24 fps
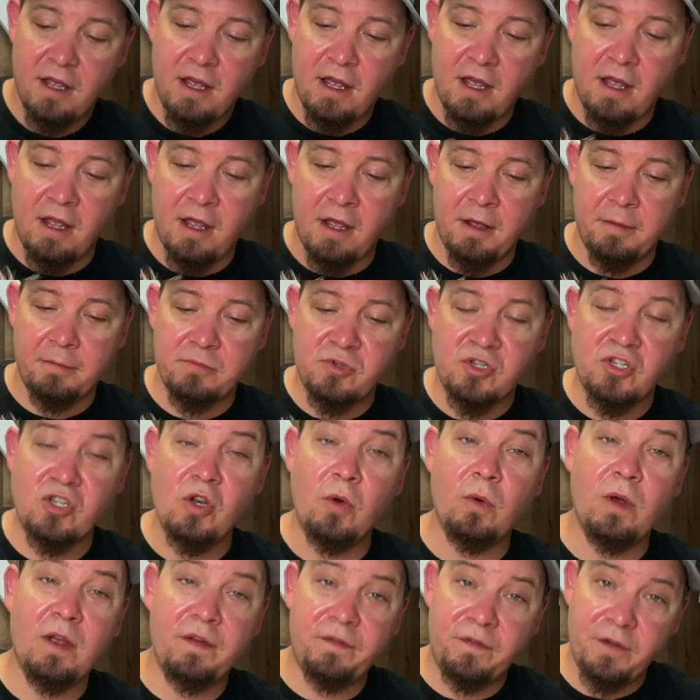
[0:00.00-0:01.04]
Um,
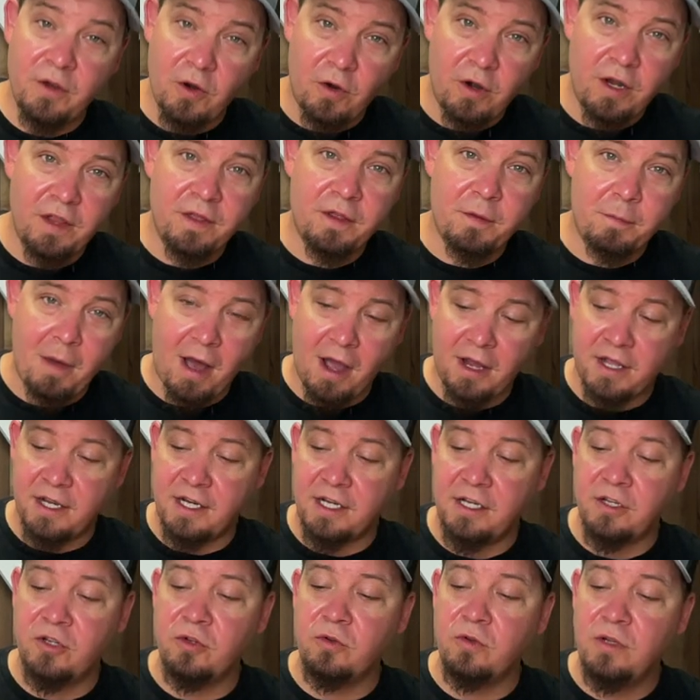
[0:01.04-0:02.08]
so if you're in the market
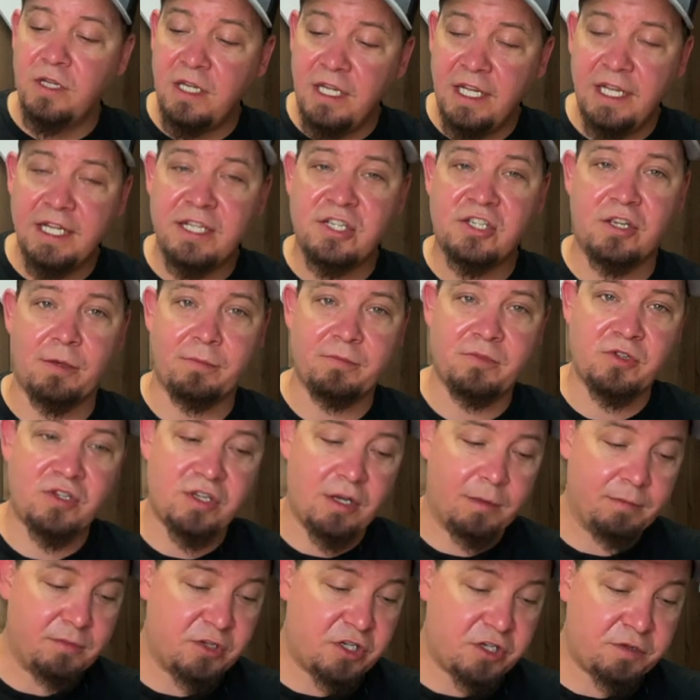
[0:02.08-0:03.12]
and you need some
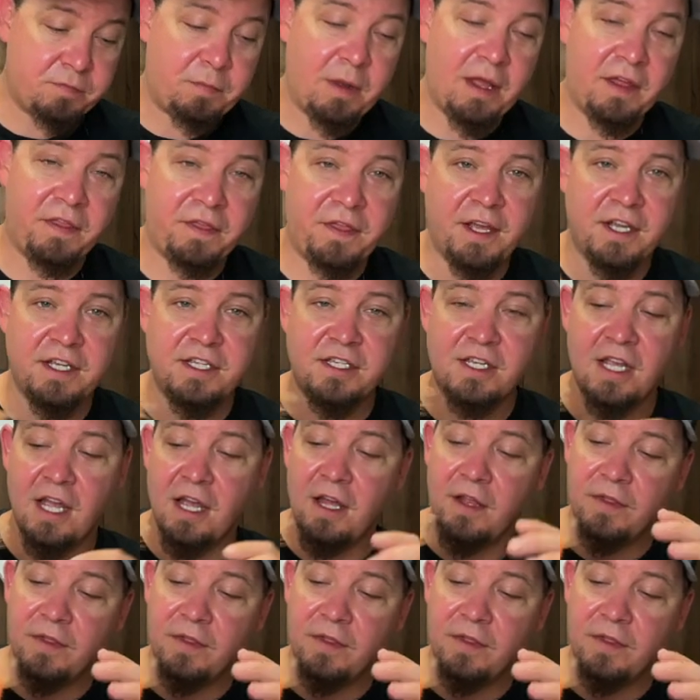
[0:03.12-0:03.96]
some spay things,